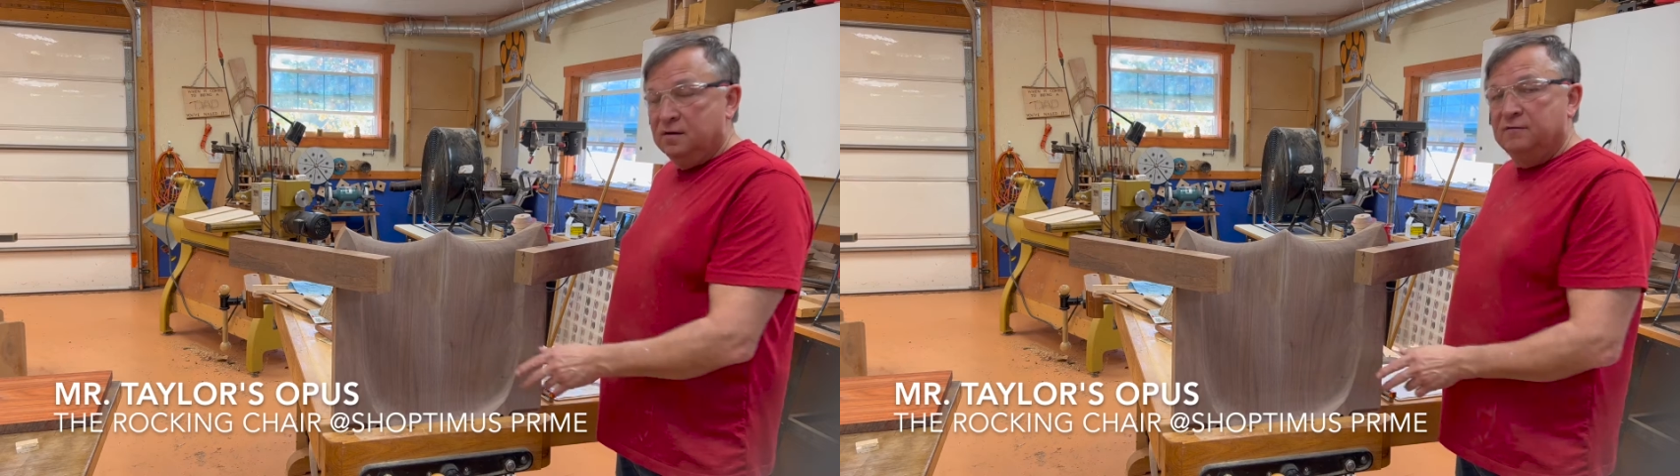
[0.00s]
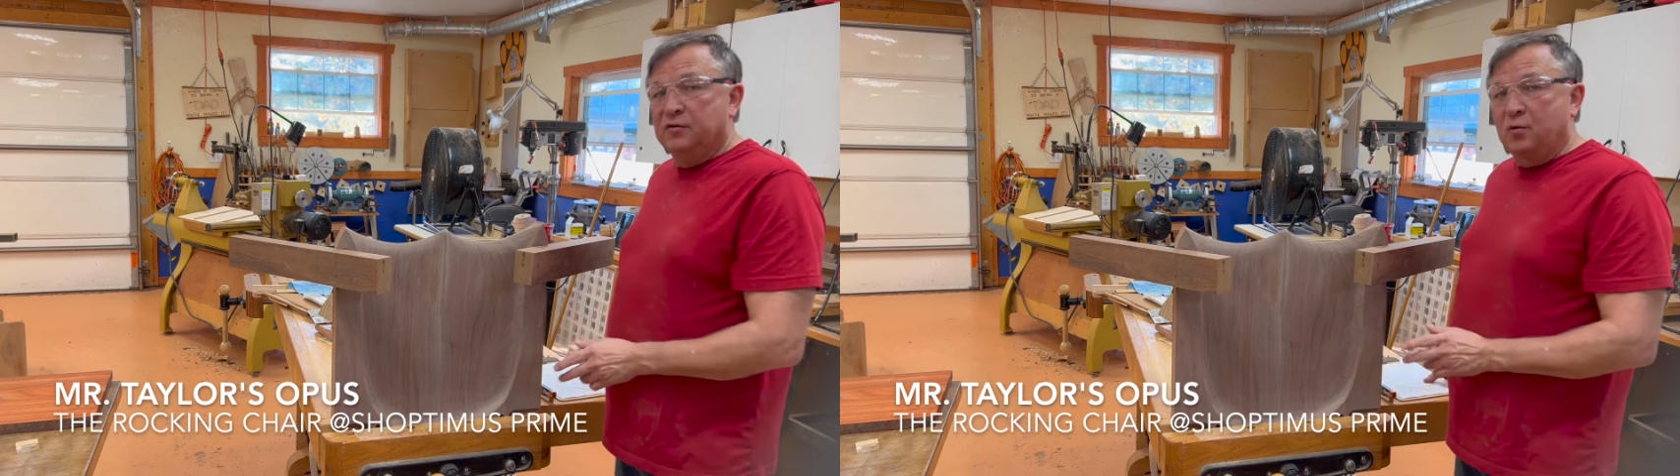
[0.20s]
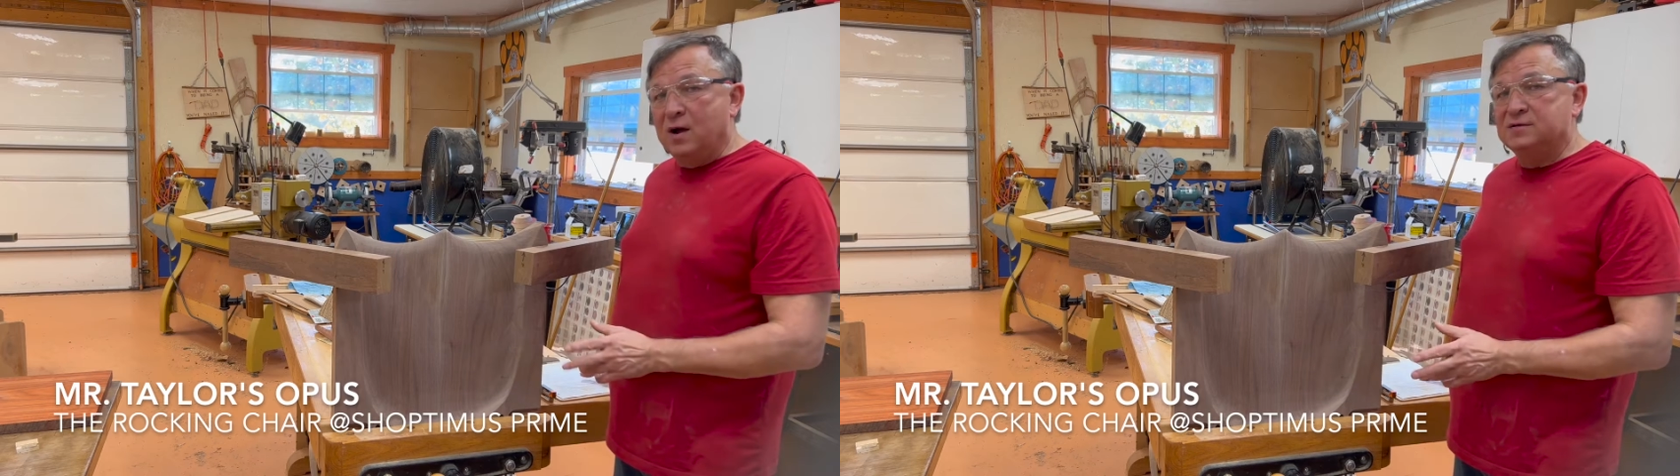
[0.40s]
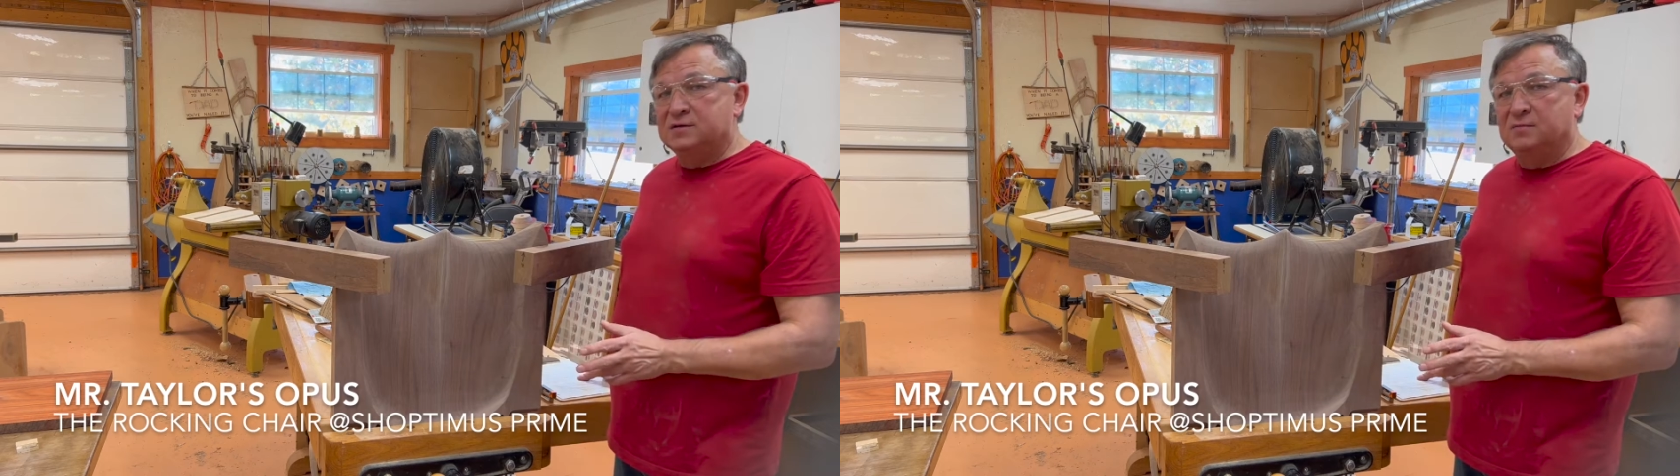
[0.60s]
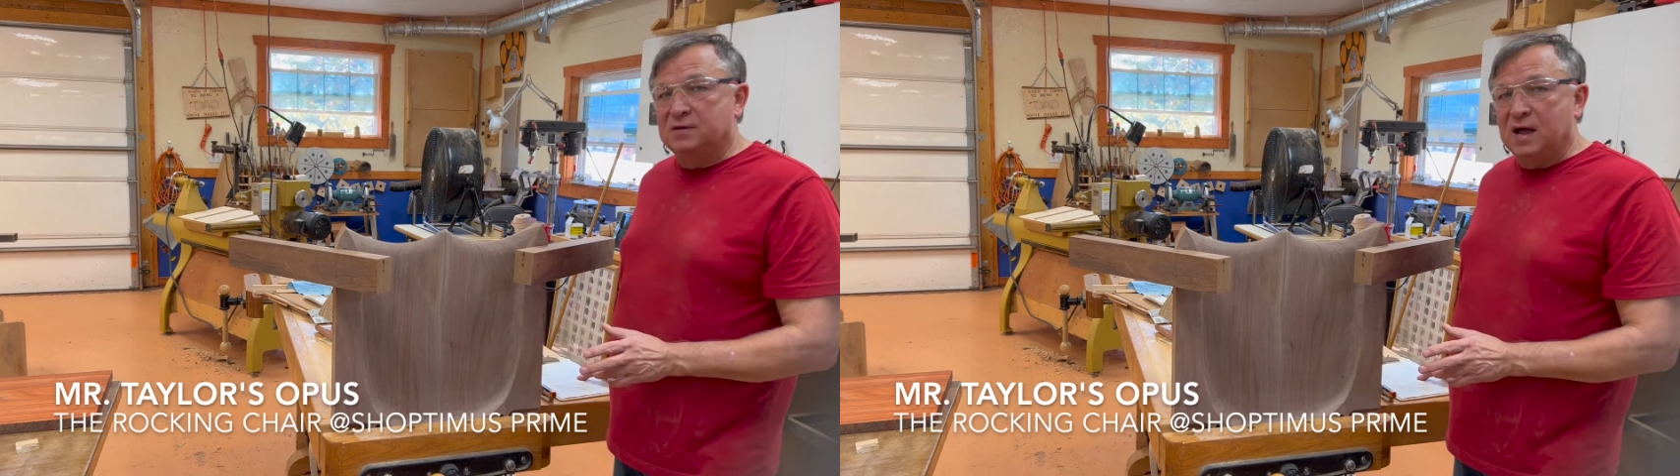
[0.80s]
for quite
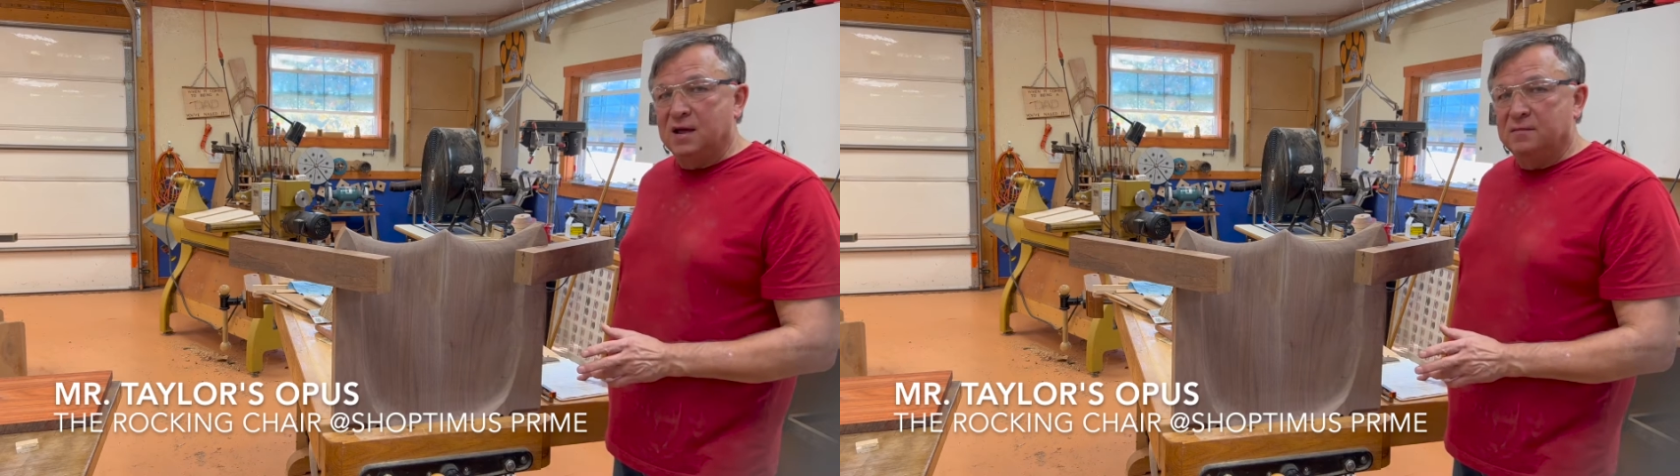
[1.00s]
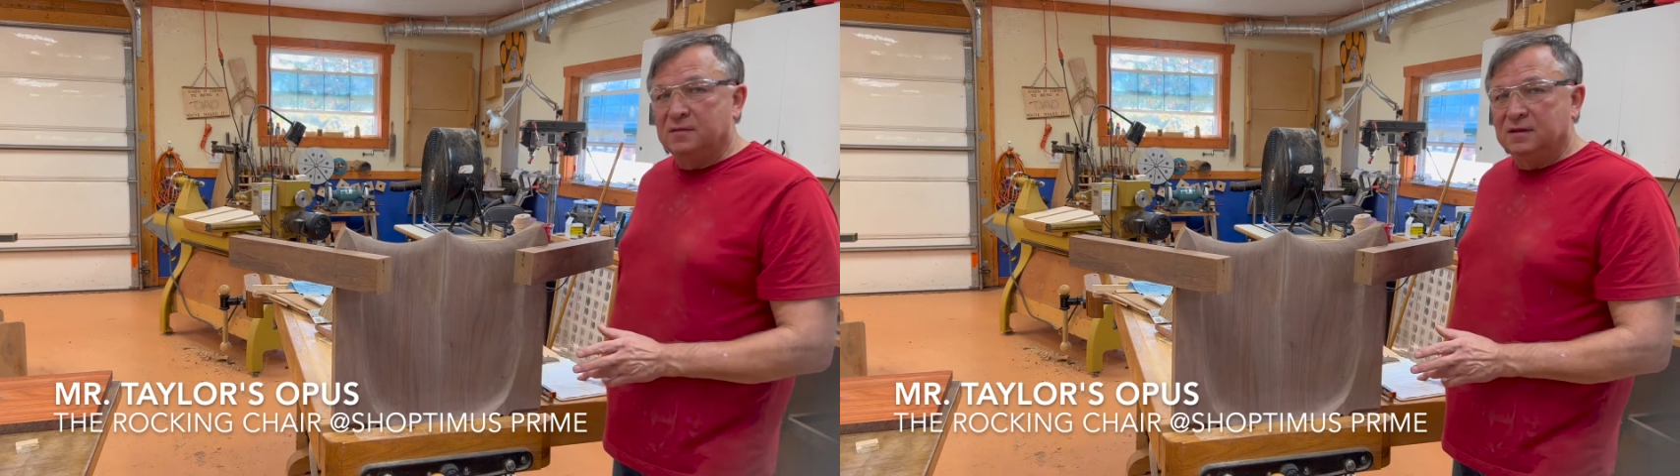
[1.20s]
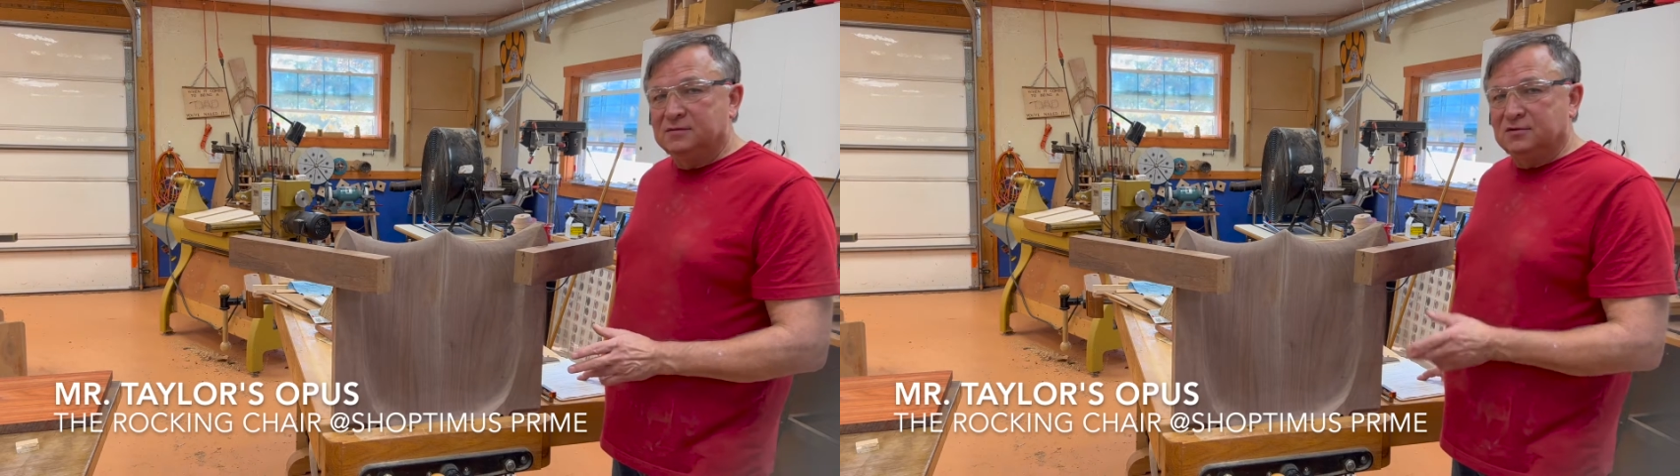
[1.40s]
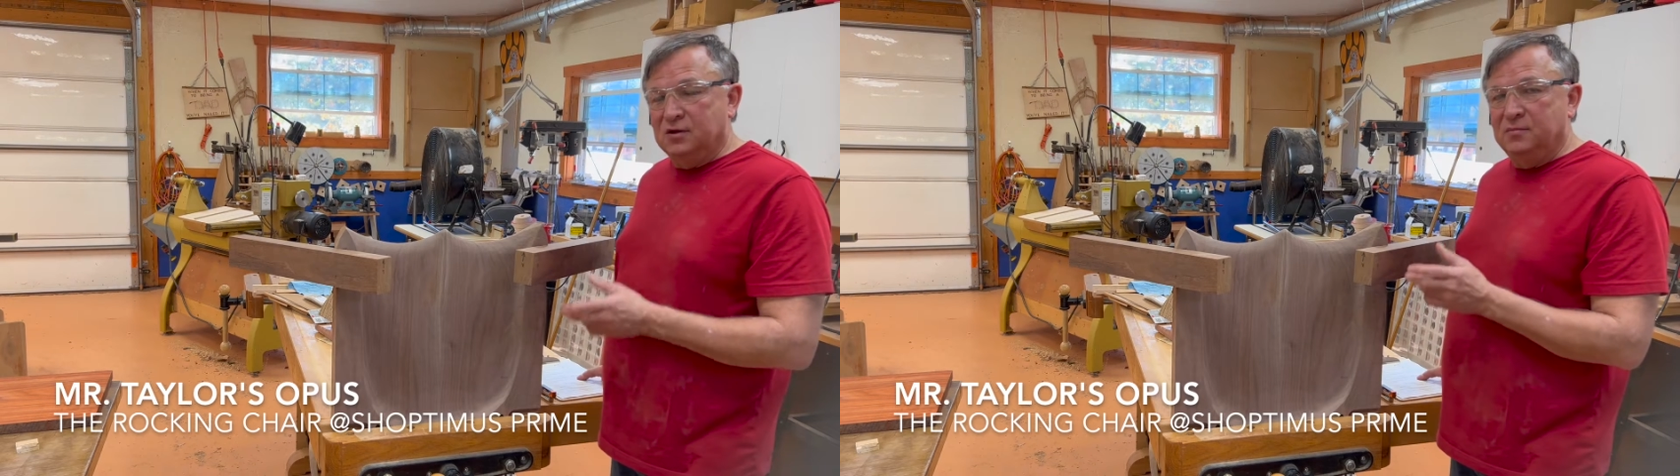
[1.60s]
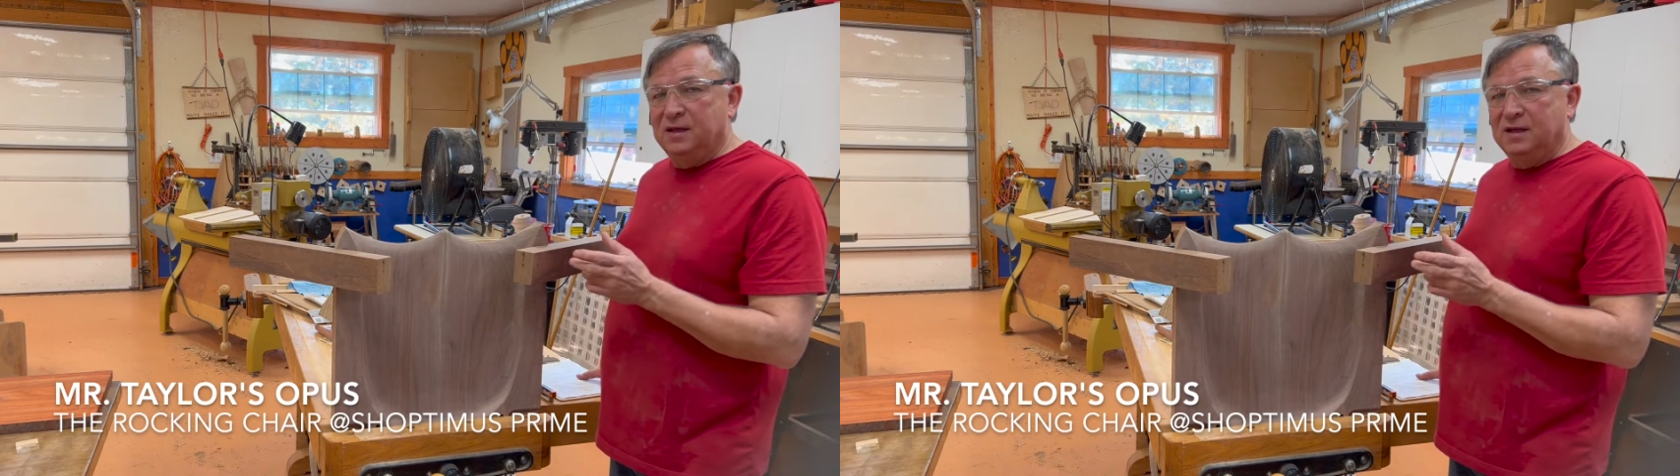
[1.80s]
some time. It's
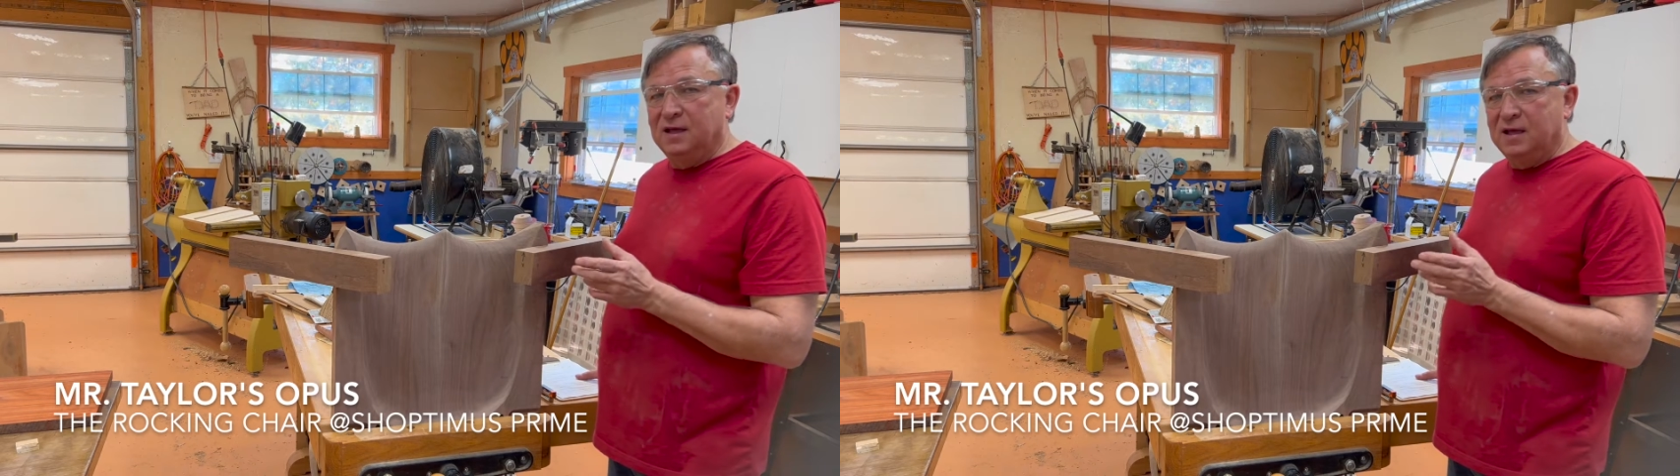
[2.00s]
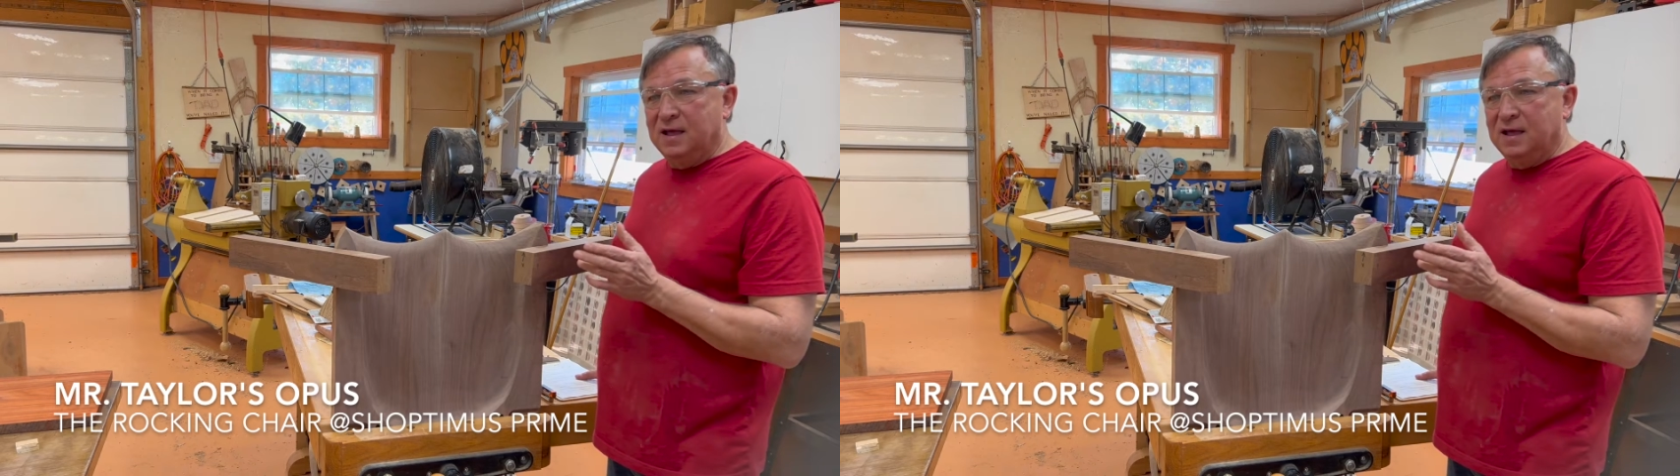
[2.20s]
going to be